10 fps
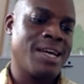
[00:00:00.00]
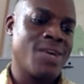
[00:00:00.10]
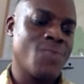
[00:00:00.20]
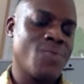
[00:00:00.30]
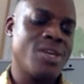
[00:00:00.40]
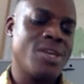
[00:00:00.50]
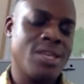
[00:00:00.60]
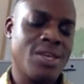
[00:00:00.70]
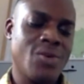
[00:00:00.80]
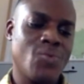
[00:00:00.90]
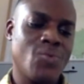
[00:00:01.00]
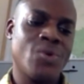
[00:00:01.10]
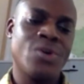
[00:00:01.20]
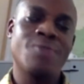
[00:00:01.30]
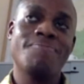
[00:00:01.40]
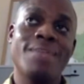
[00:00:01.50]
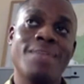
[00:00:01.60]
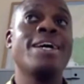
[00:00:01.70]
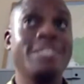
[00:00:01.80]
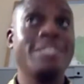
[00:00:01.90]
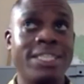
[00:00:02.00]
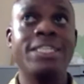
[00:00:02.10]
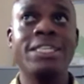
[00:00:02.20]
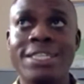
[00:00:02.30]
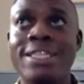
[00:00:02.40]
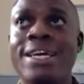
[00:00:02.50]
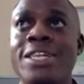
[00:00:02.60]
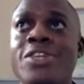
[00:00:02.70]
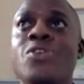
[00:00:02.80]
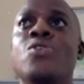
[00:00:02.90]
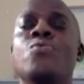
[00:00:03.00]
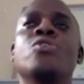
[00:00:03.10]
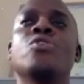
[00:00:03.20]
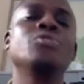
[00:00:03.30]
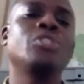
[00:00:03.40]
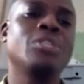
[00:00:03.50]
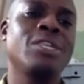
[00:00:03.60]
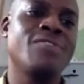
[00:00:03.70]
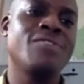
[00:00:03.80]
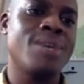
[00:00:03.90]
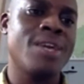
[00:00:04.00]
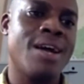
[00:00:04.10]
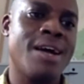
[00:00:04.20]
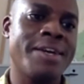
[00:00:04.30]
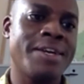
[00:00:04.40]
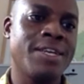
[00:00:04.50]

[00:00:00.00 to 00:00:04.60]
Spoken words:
we were, and I see that, we're going to leave behind